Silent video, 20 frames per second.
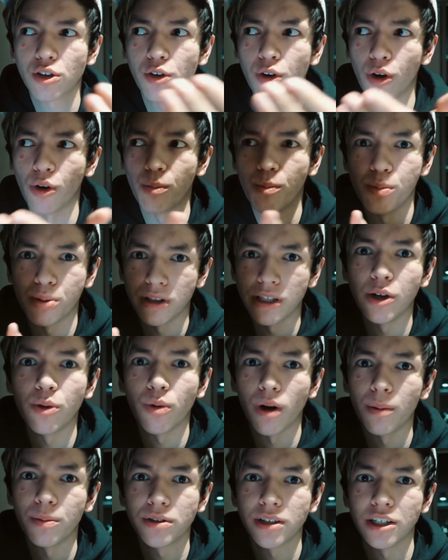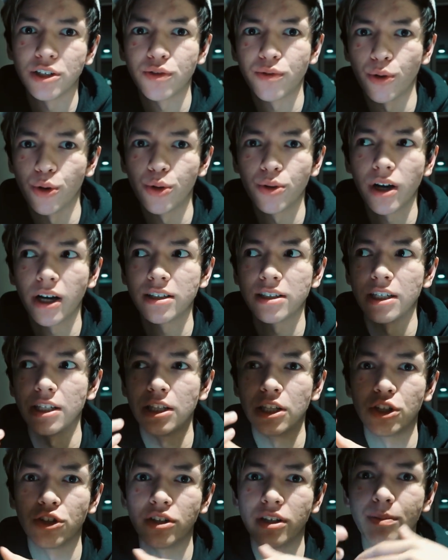complete websites for you guys. It
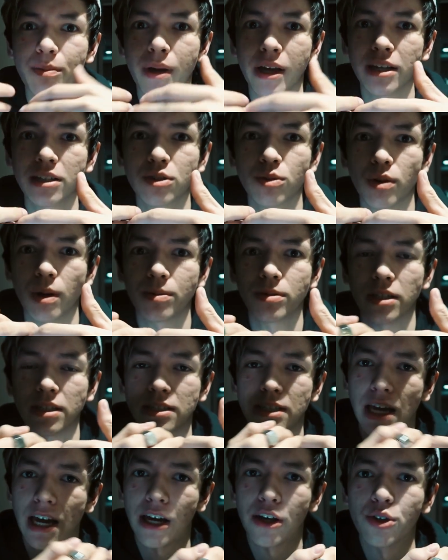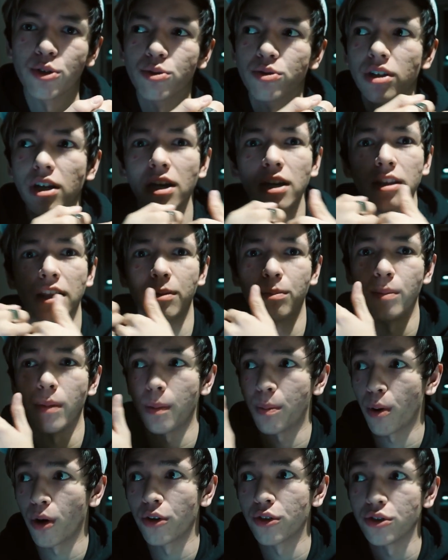literally makes the websites that I use, that
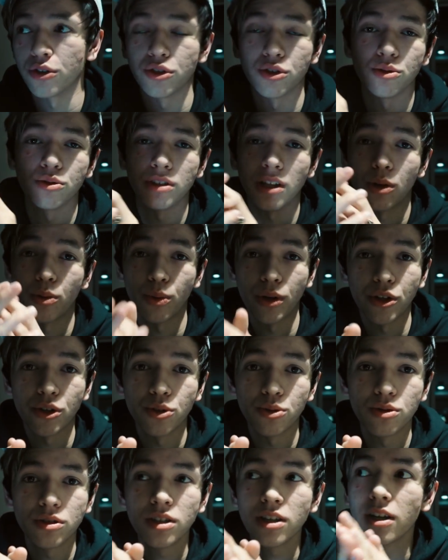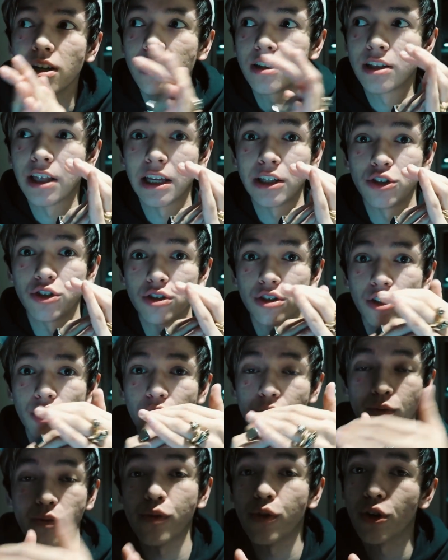my partners use, that we use, that just
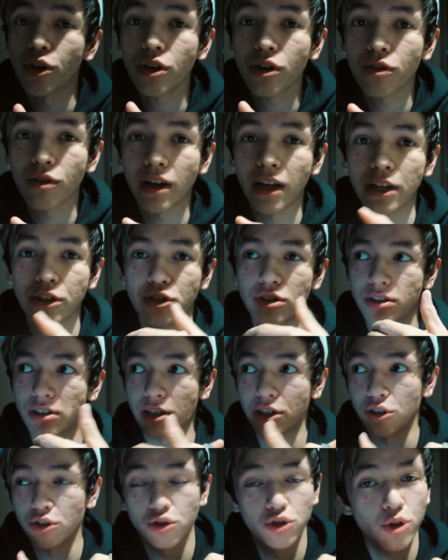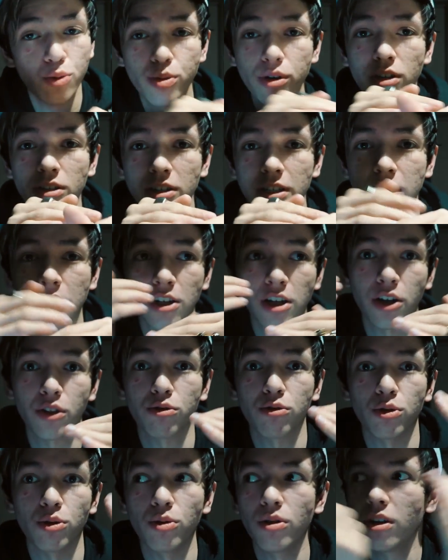convert, right? It's just like a super clean,
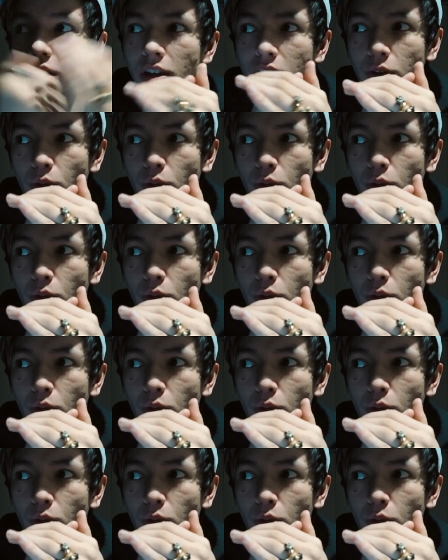cut through,